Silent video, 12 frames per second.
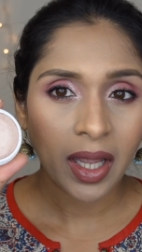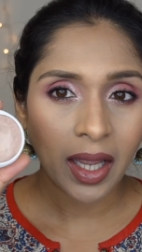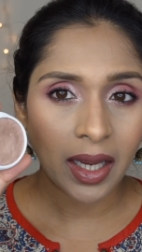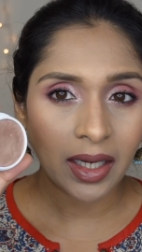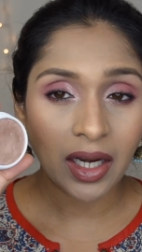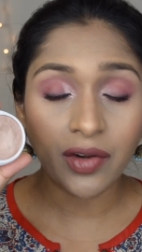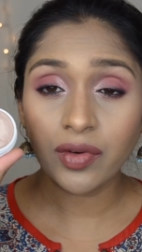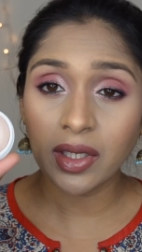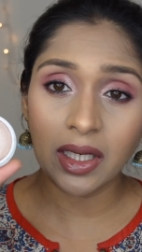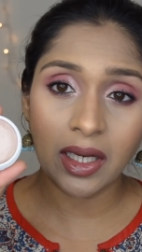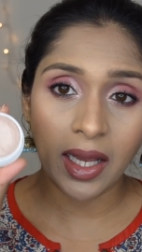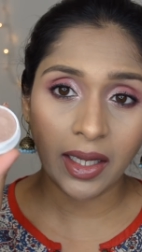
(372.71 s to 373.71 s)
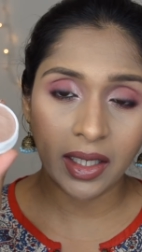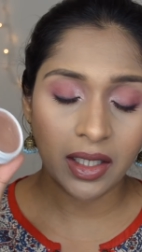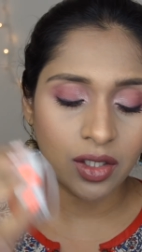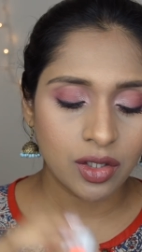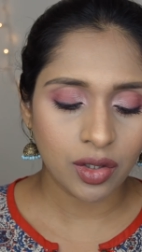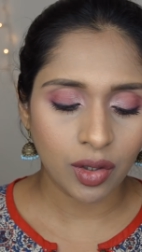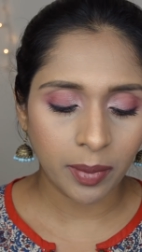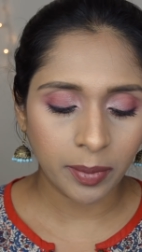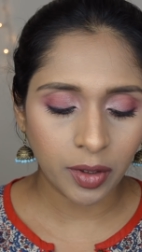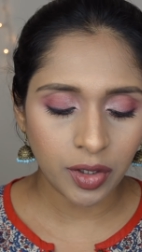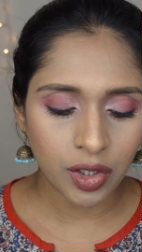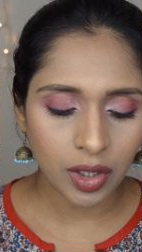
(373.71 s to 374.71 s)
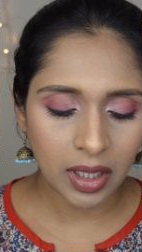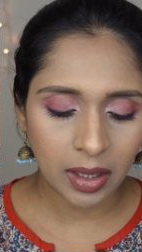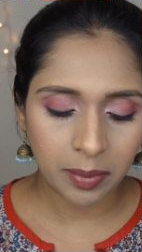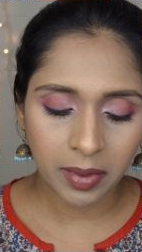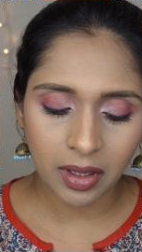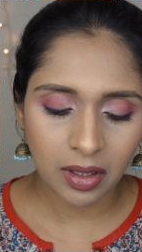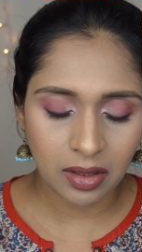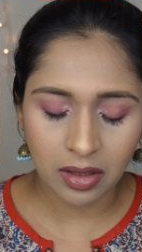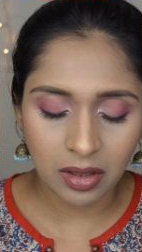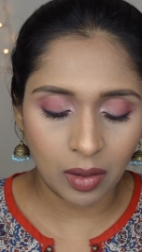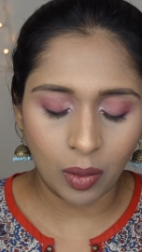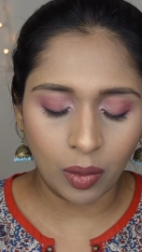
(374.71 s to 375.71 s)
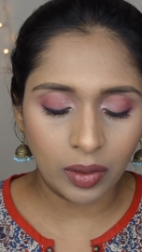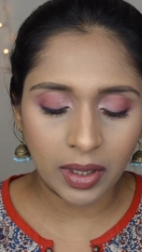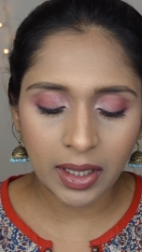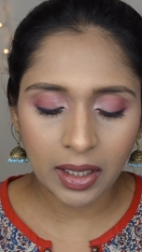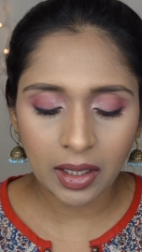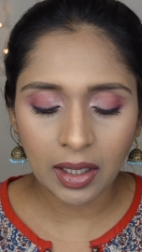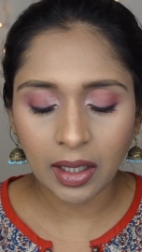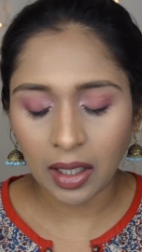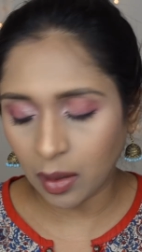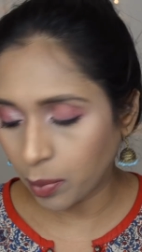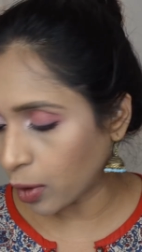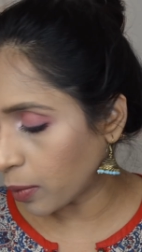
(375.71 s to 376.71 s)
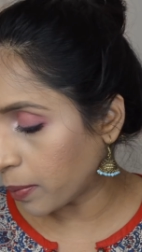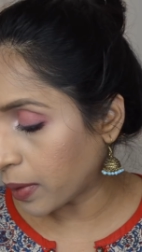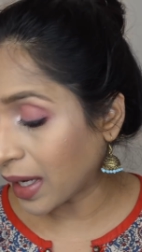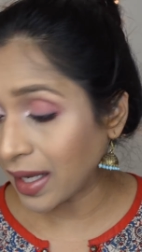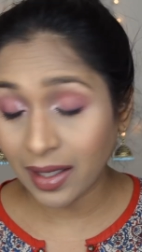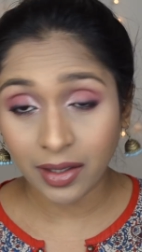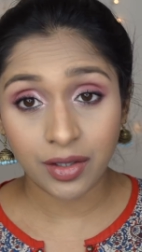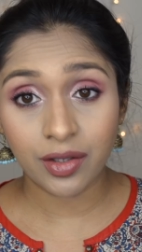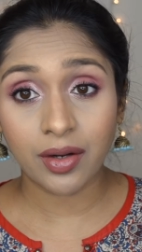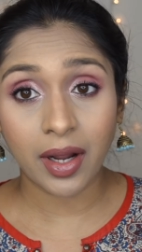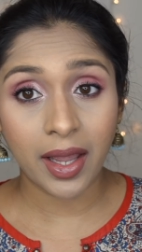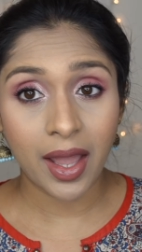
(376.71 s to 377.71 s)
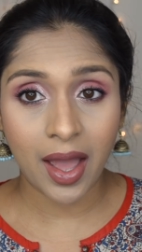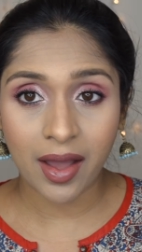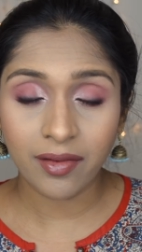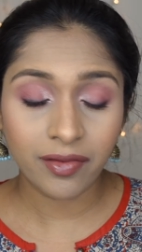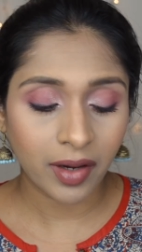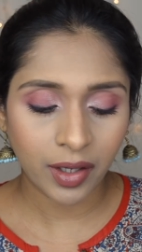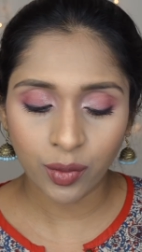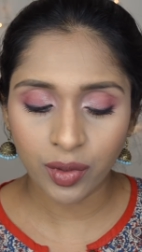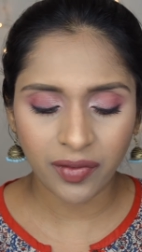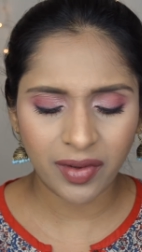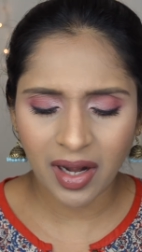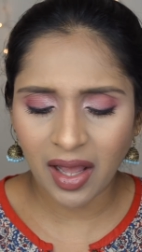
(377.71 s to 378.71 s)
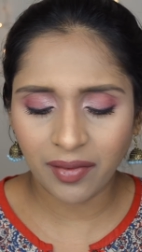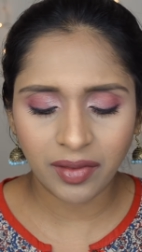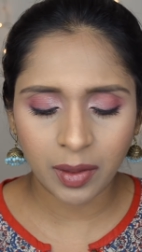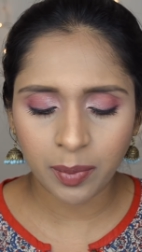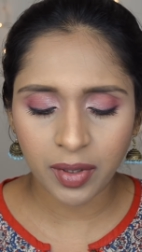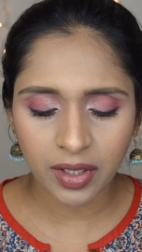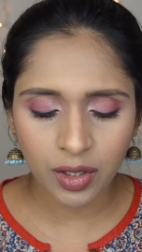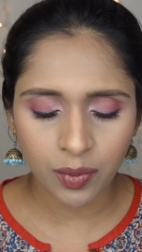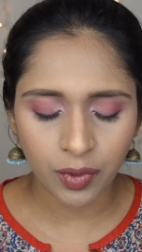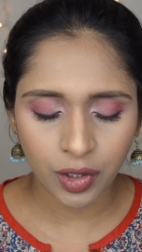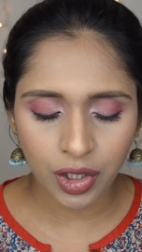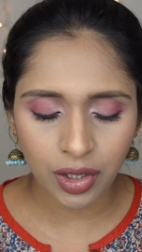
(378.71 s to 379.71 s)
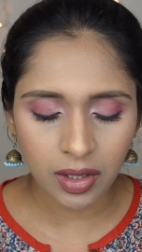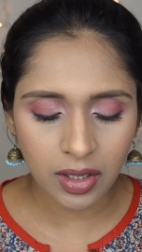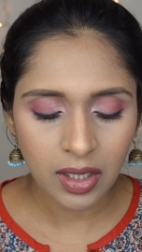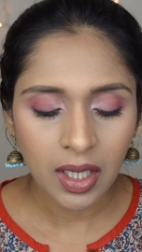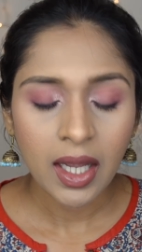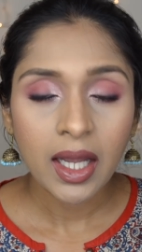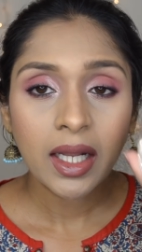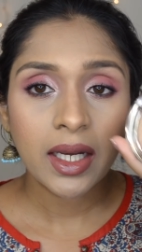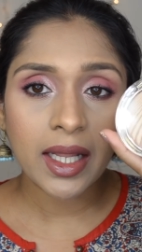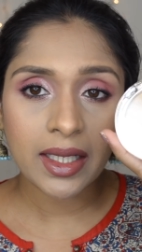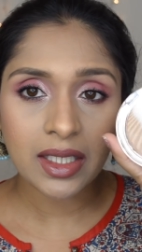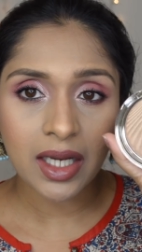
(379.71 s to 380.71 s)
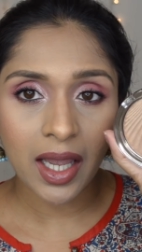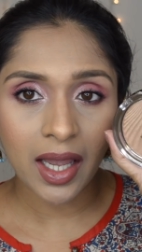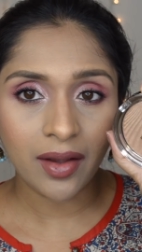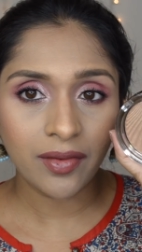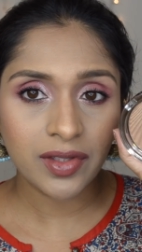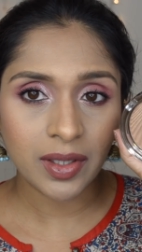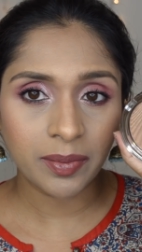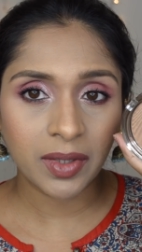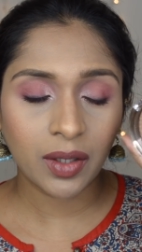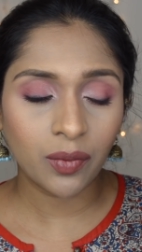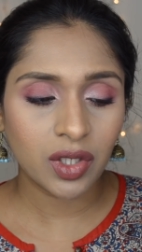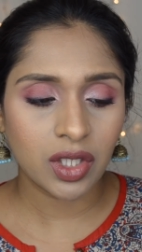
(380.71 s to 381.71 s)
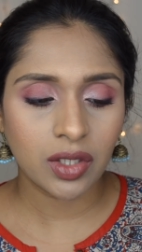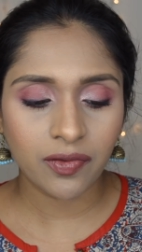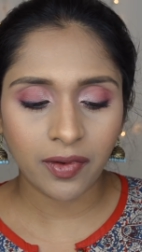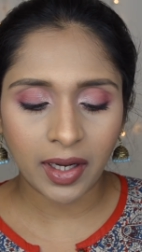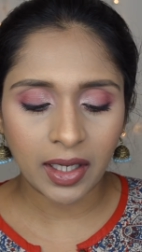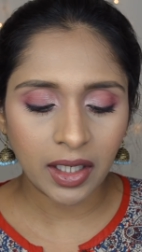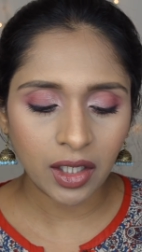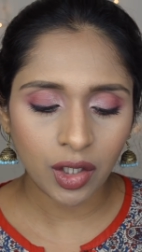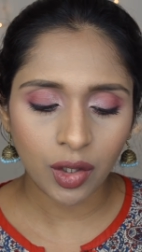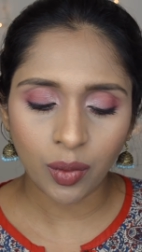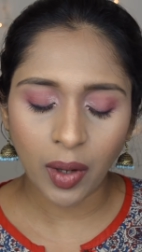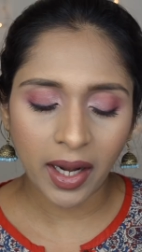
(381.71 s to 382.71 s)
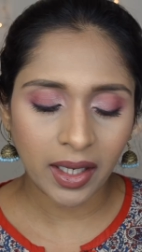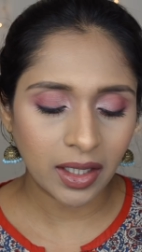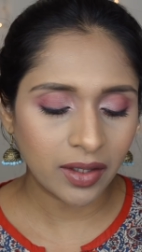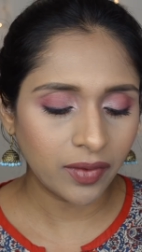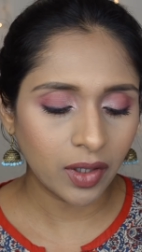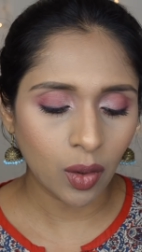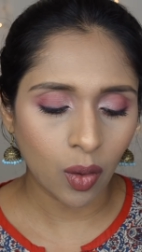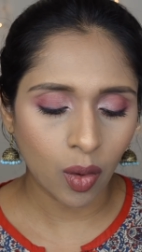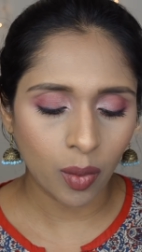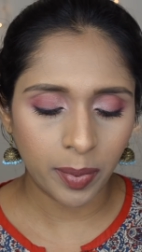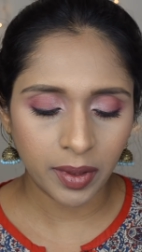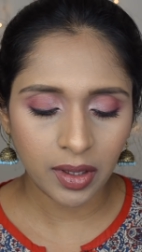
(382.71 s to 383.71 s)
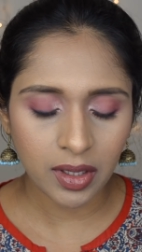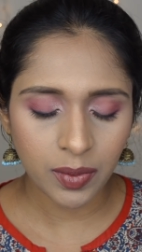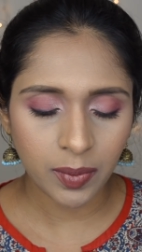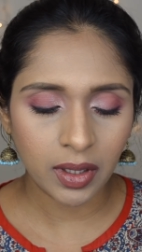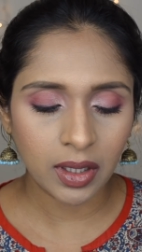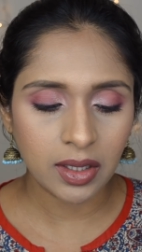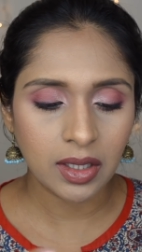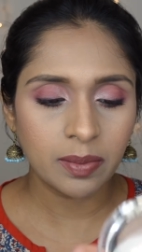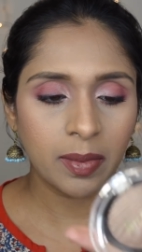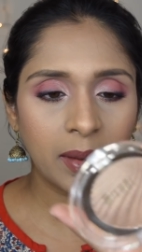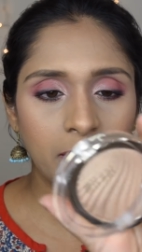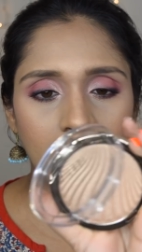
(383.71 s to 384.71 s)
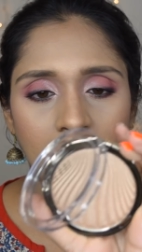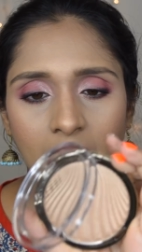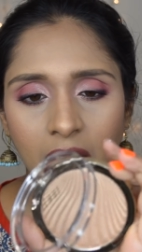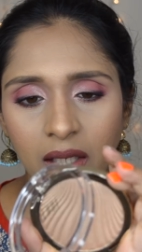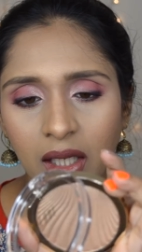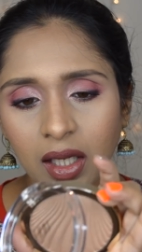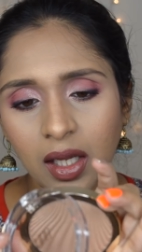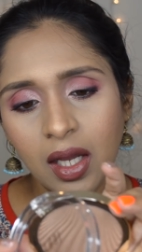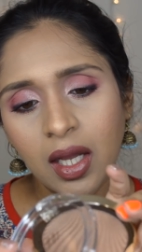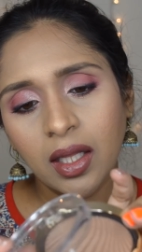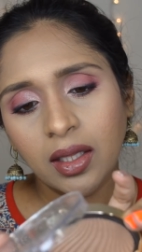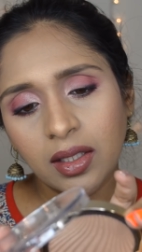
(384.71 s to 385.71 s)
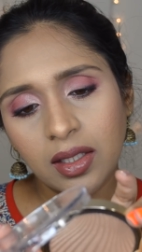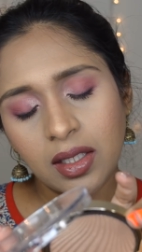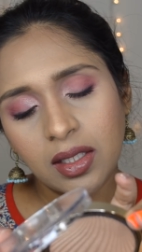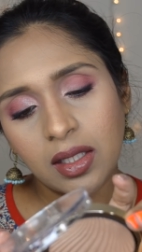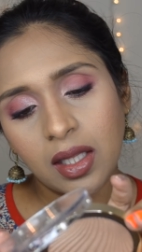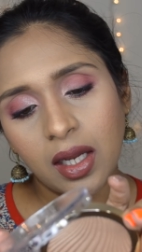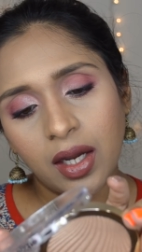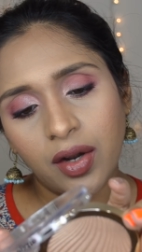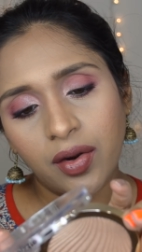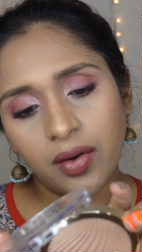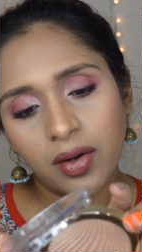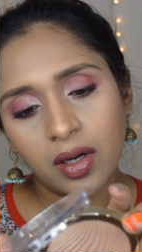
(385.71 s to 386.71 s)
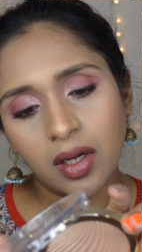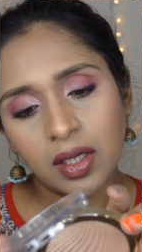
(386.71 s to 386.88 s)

and I really like it, so I'm going to keep it. This is the only Colourpop highlighter I have. I don't even have their pressed versions. Next I have something which is fairly new. I didn't even open this one. This is by Milani. This is their